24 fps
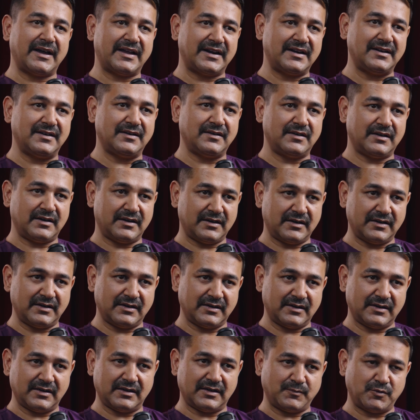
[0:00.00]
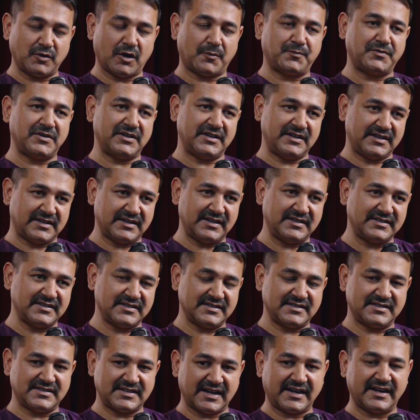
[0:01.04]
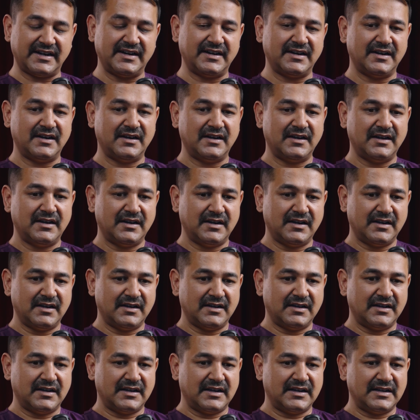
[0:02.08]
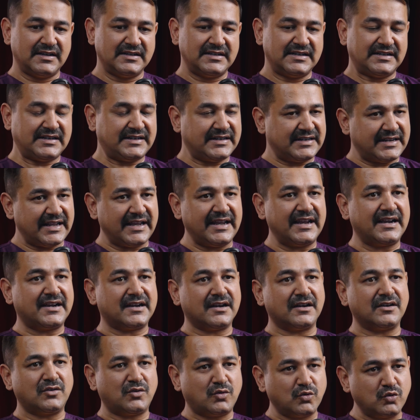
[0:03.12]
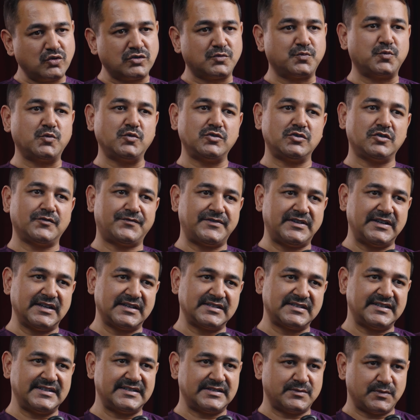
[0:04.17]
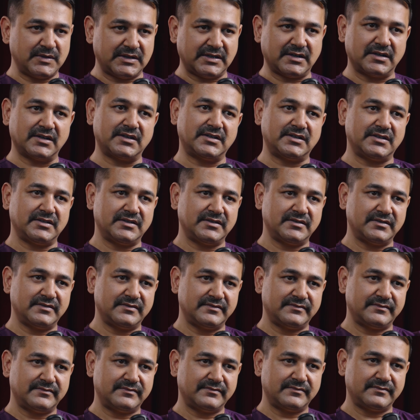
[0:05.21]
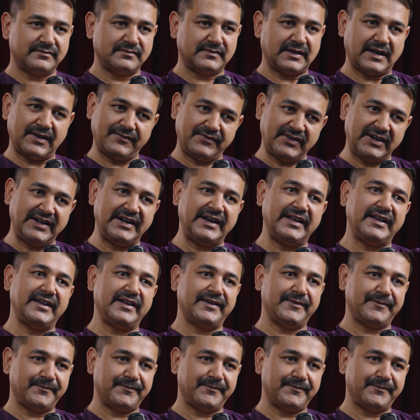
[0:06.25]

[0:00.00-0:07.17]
iron absorption increases. Second, take 2 spoons of chia seeds with curd every day.